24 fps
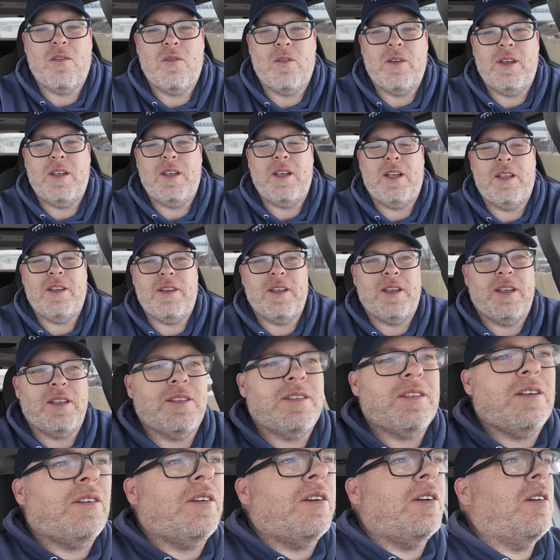going in anything
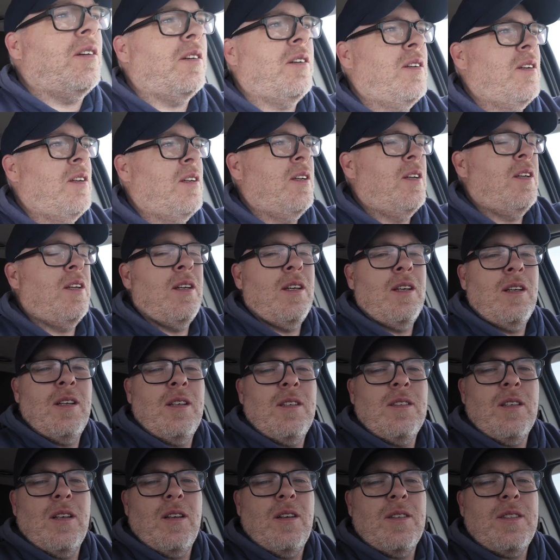interior.
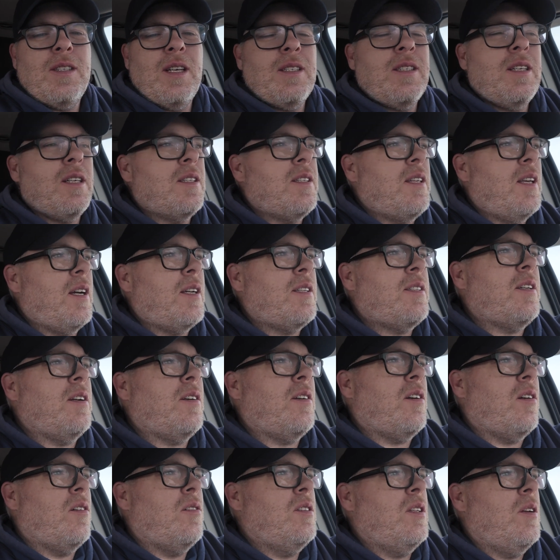So it sounds like it's
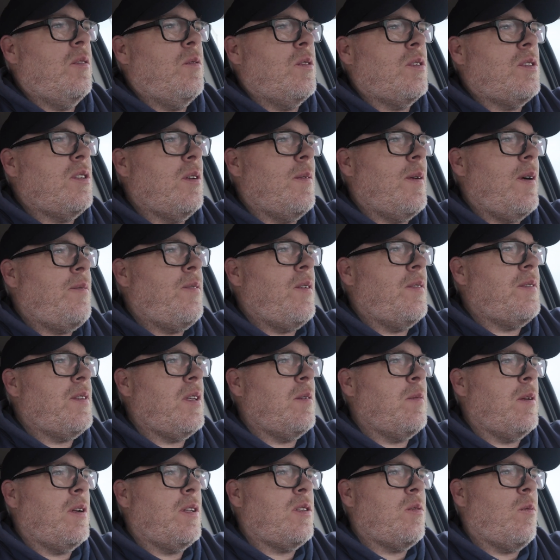exterior only. We're still about
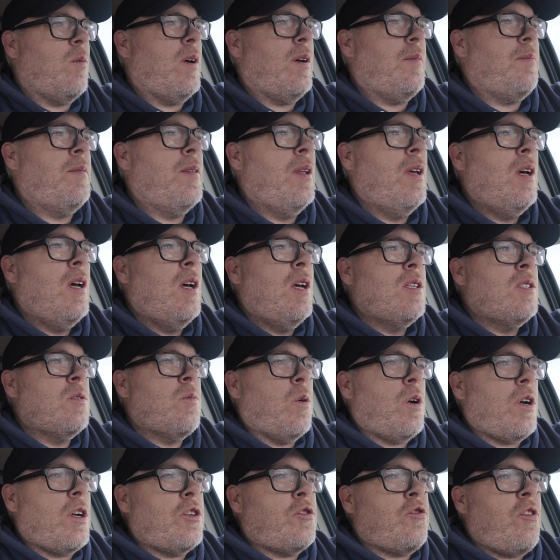15 minutes away. So
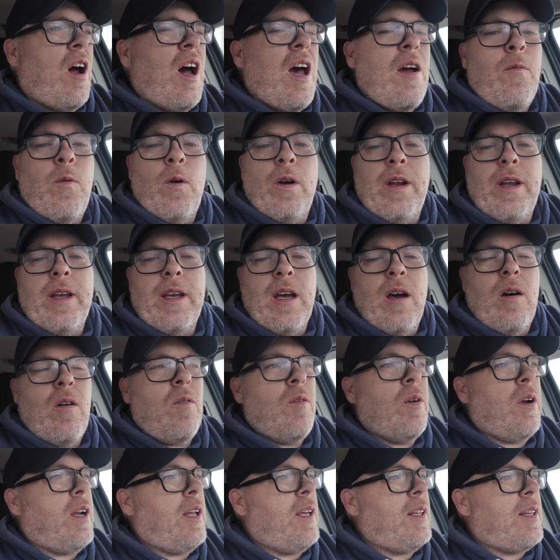we're gonna drive, we're gonna go,
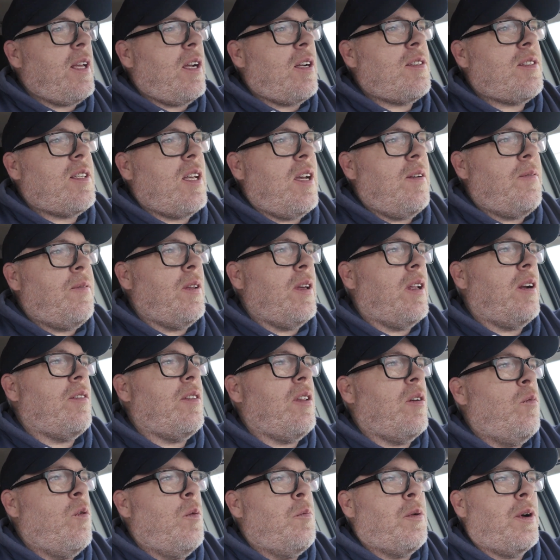we're gonna get there safely and
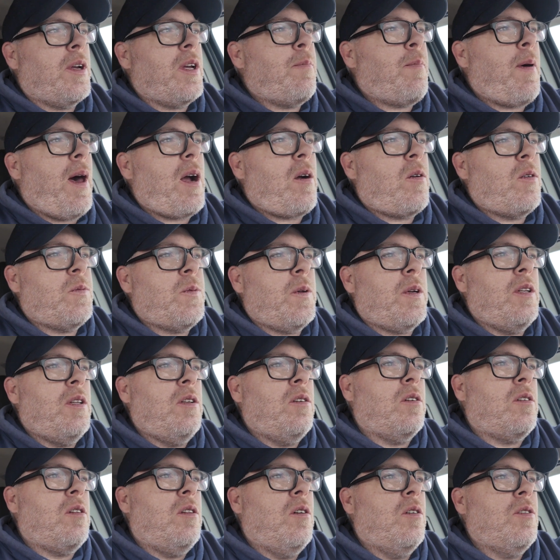everything. We'll bring it back once we get a
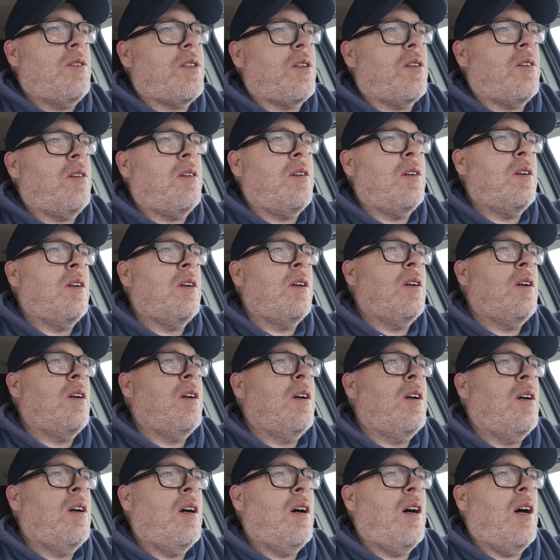little closer.
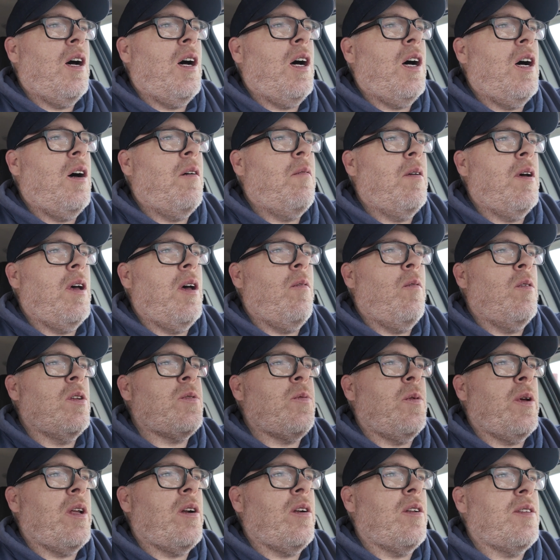And once
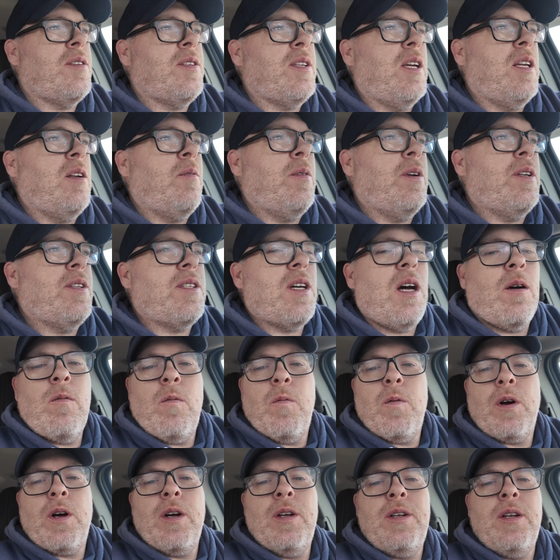we get on scene and we decide
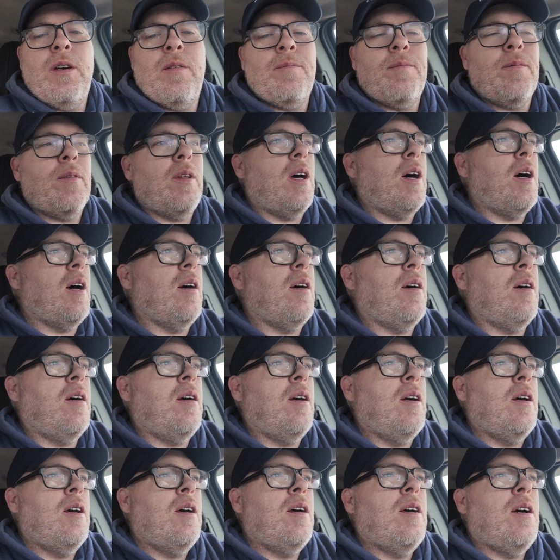what we're gonna do. All
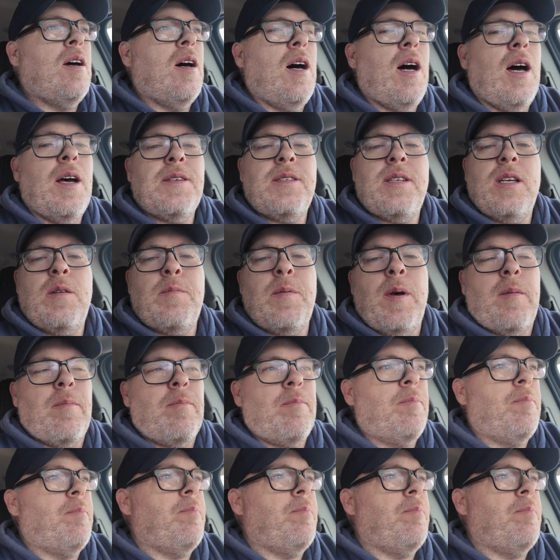right, see you in a bit.